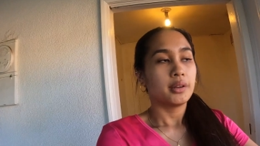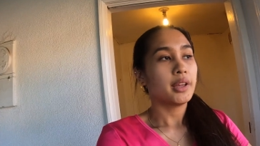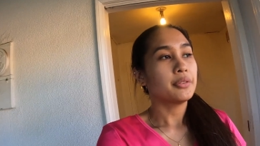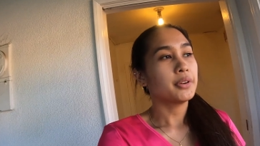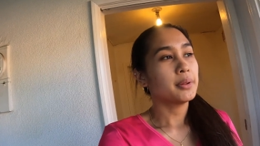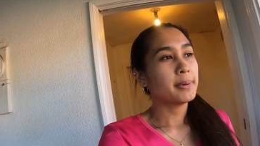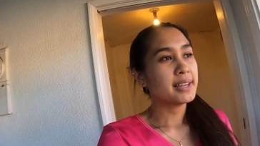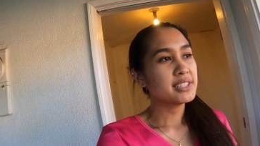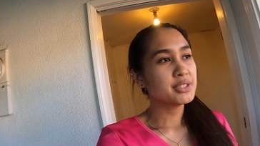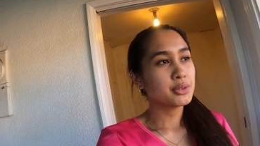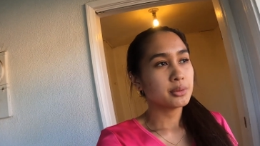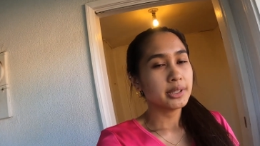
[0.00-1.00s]
Okay, for the
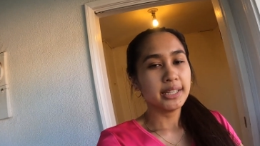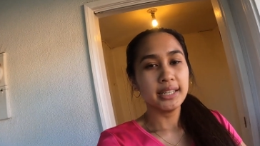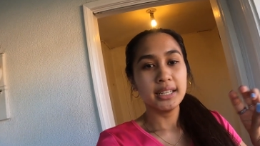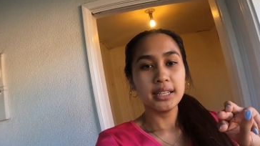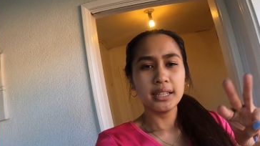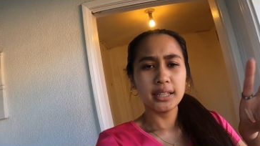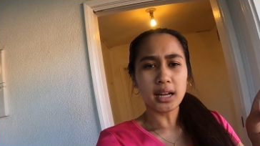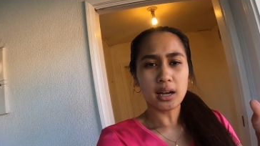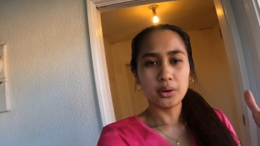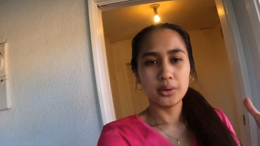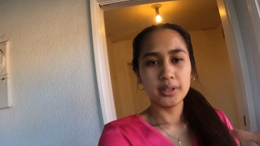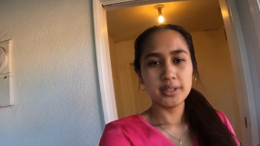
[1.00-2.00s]
past three
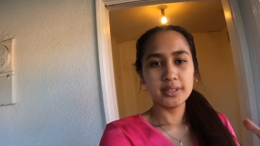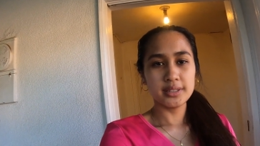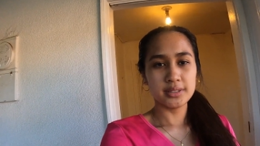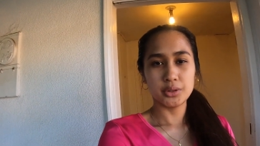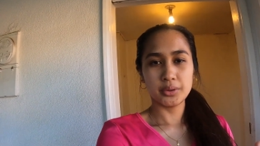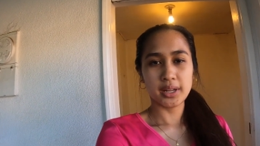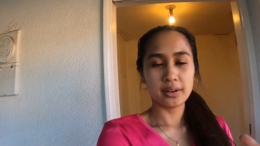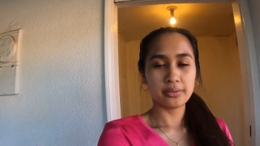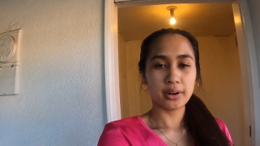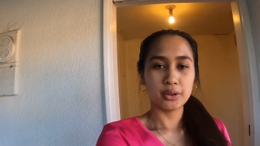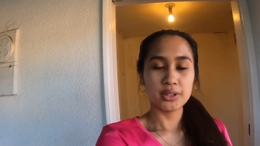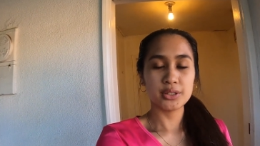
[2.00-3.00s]
hours, two and a half
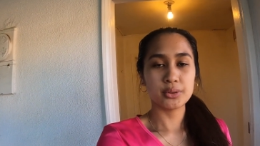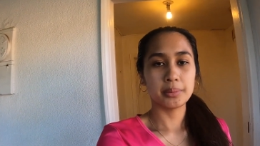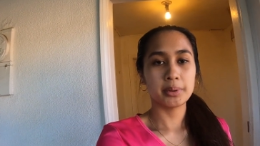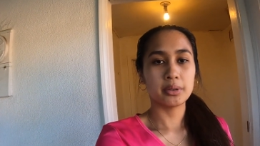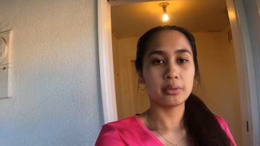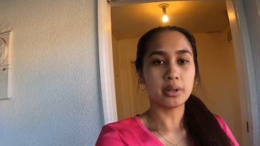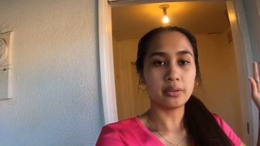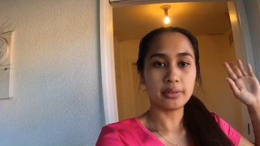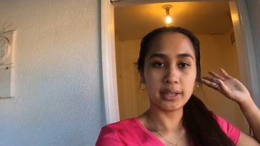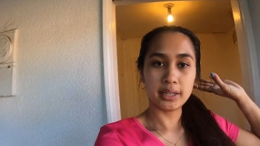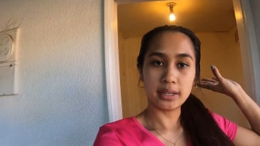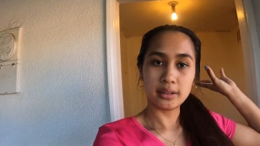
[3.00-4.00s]
hours, we've been
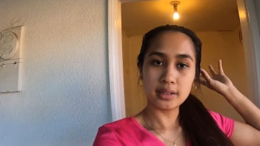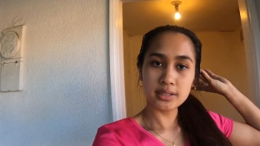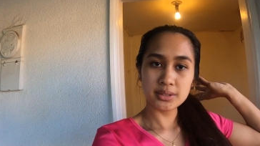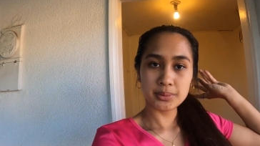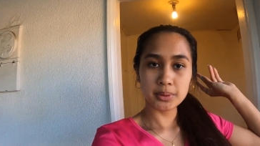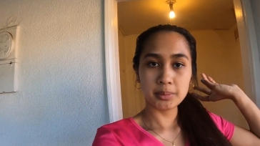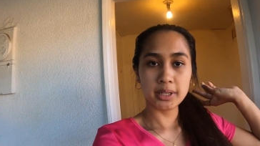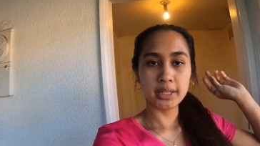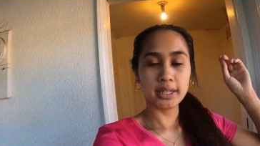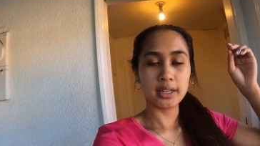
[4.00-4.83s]
renovating this room right